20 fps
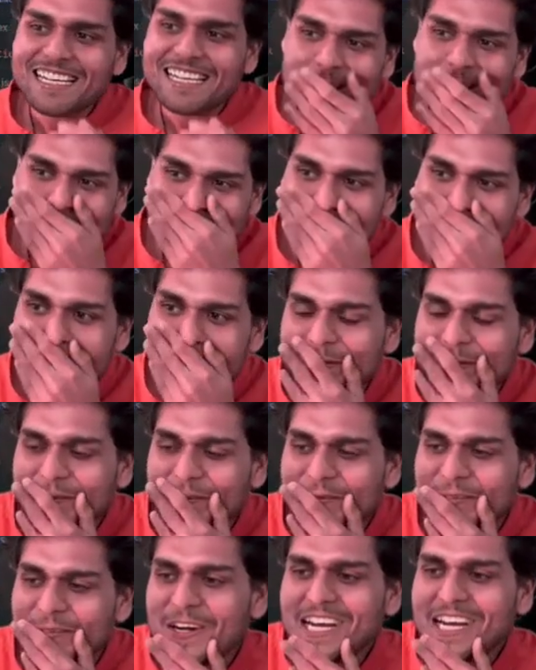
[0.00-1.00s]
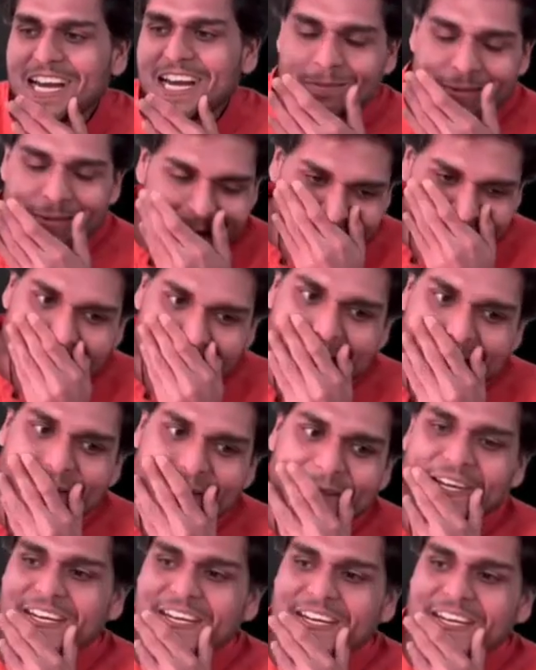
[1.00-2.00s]
So what I'm trying to say
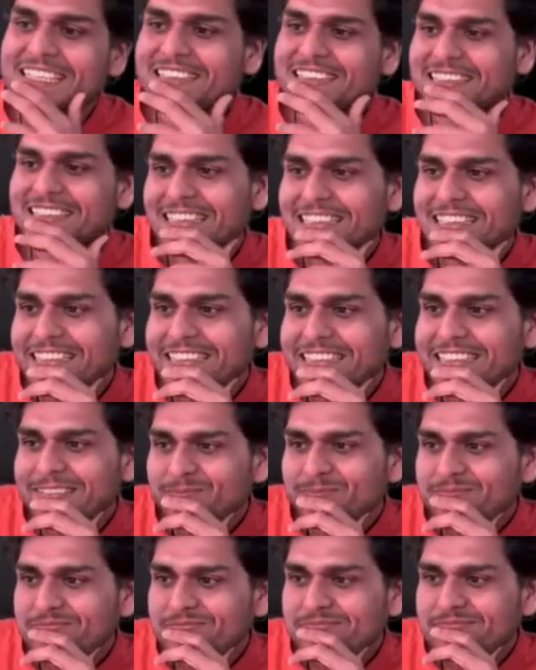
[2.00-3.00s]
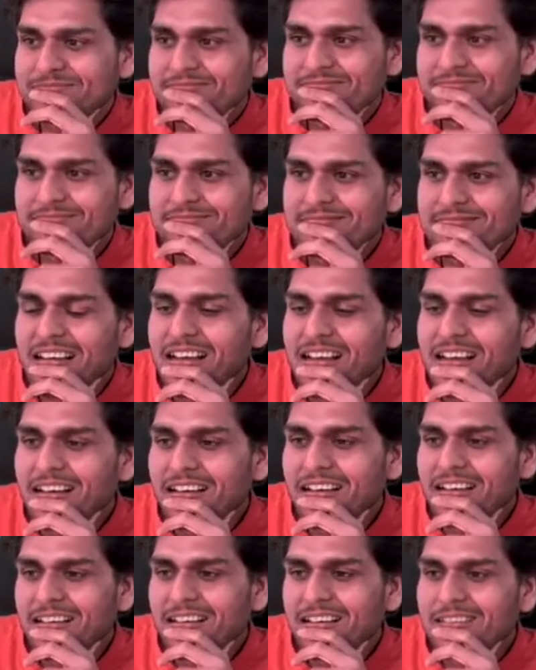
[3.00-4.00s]
is,
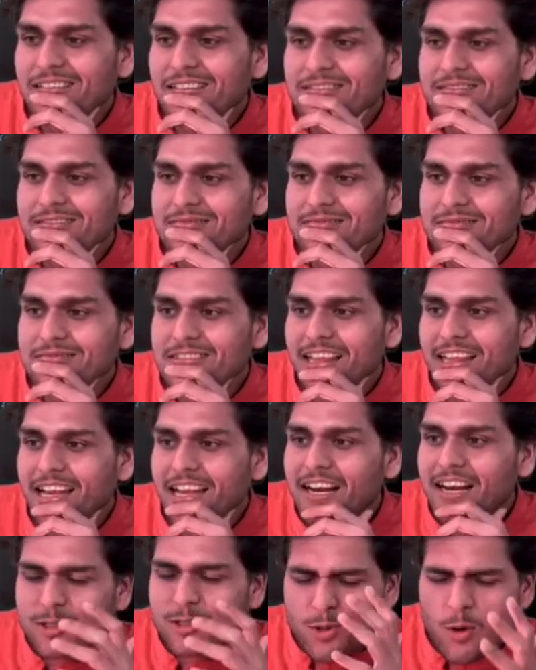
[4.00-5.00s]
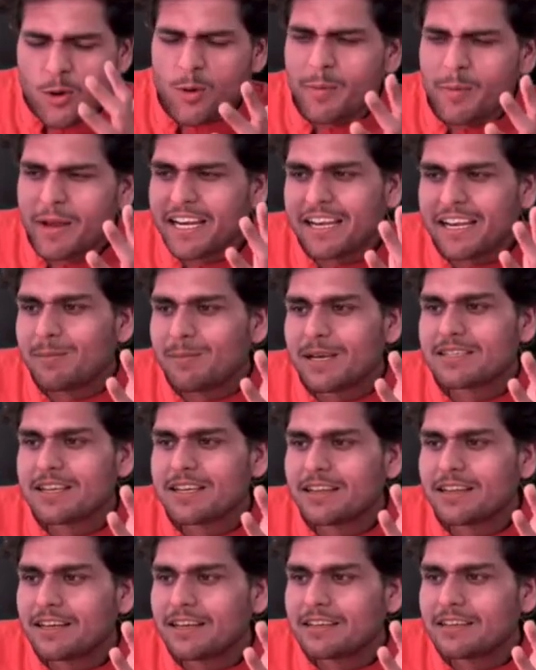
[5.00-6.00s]
there are so many amazing
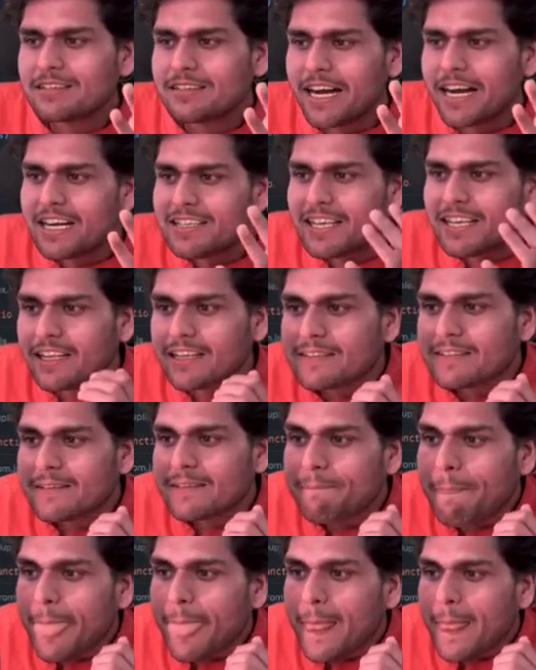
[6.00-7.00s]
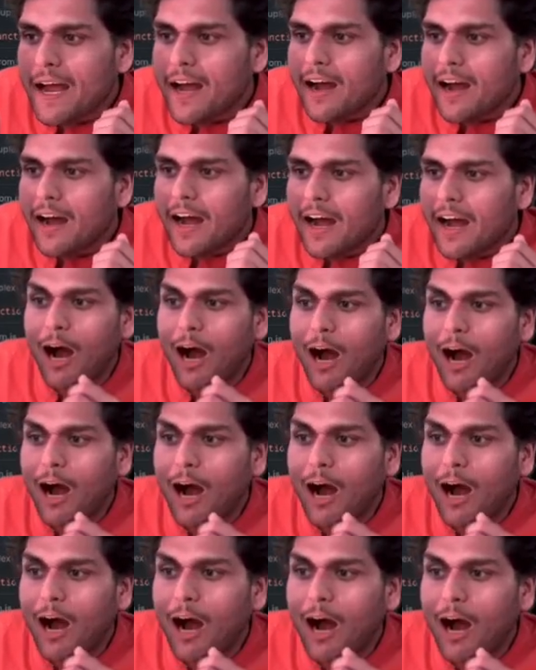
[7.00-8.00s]
things, right? See this. How is
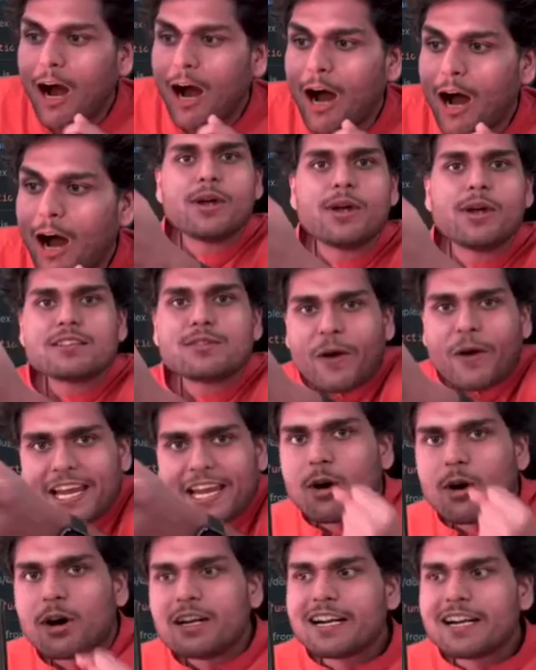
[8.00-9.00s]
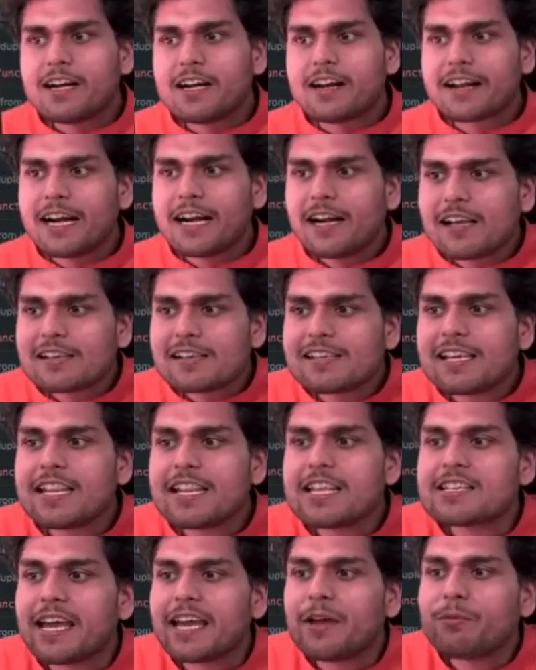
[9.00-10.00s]
file content read? See this,
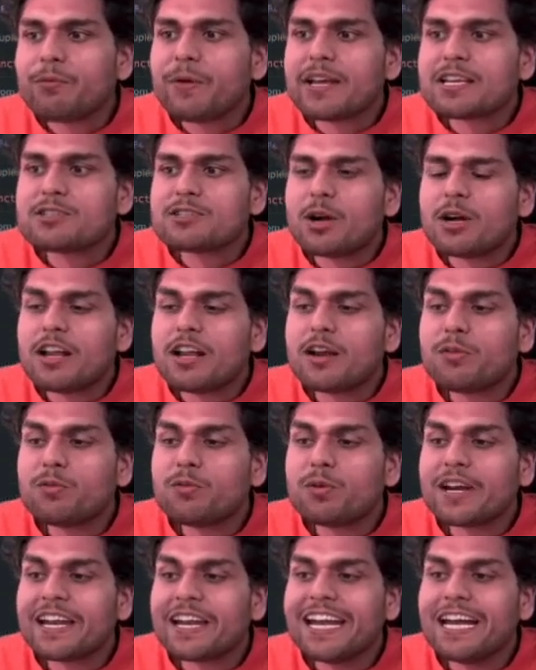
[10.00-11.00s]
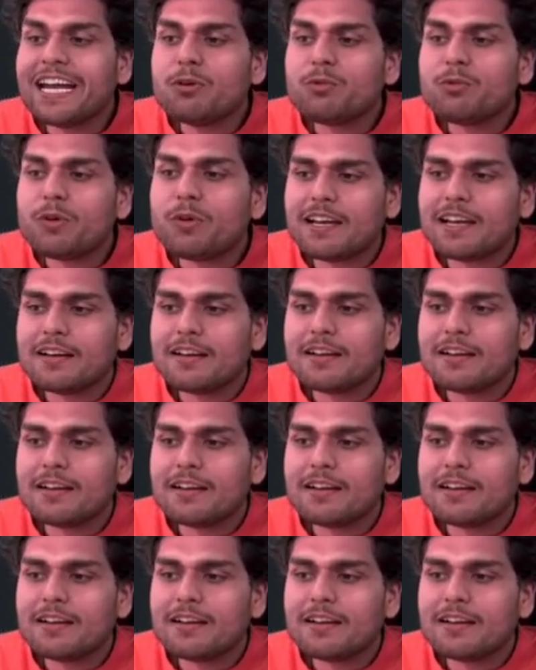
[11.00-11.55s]
fs.read file.